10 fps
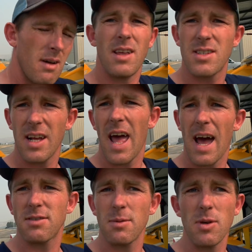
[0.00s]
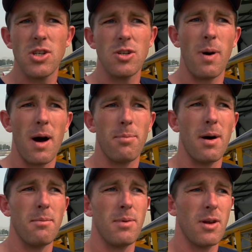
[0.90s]
it's gonna have some issues pop
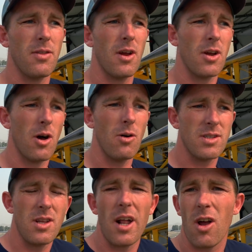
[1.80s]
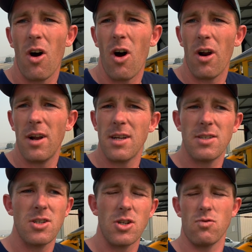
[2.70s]
up here and there, you know? It's not a car, it
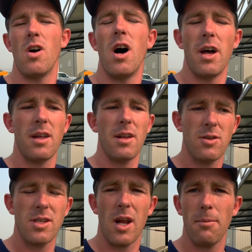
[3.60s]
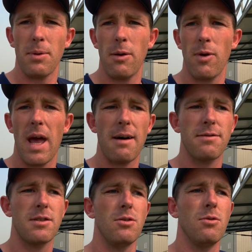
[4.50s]
doesn't just run, and it's an airplane. We have
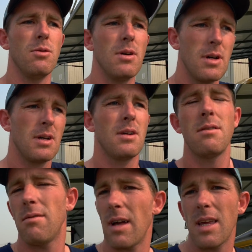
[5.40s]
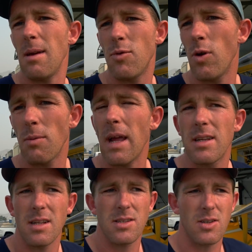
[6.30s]
to like keep doing
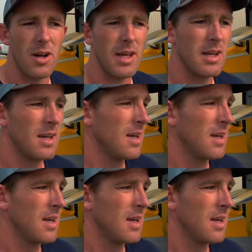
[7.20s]
maintenance on it.